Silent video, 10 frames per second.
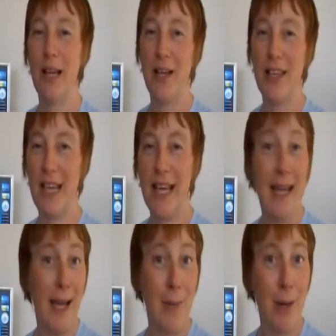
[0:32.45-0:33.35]
out there.
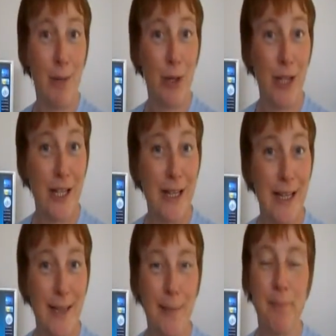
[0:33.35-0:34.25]
How many more do you
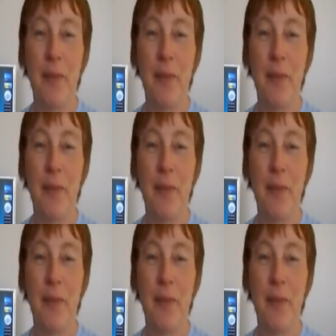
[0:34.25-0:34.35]
need?